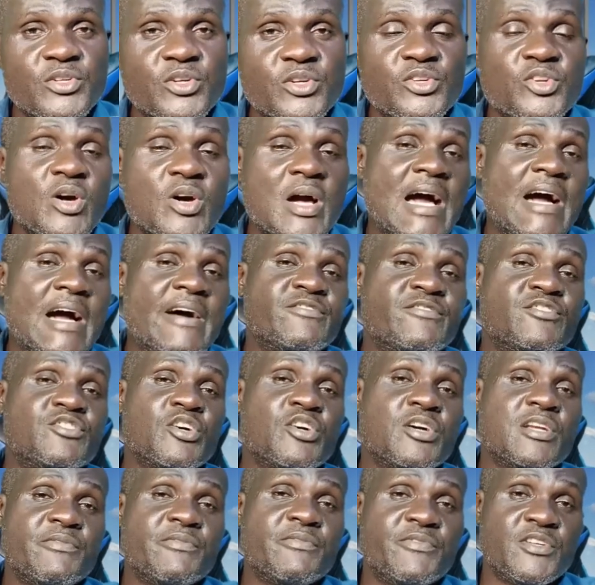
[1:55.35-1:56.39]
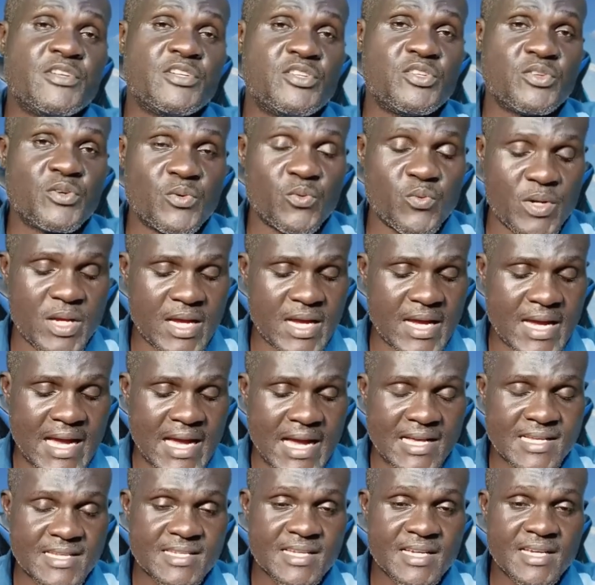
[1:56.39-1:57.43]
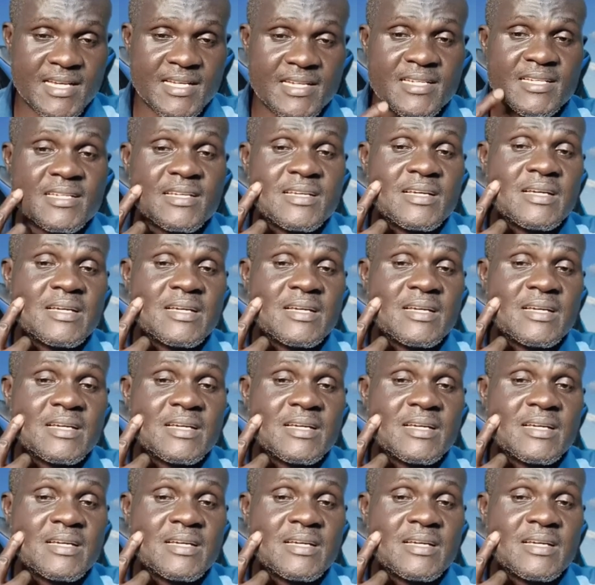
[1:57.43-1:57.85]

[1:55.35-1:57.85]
You know, I've done a video where I said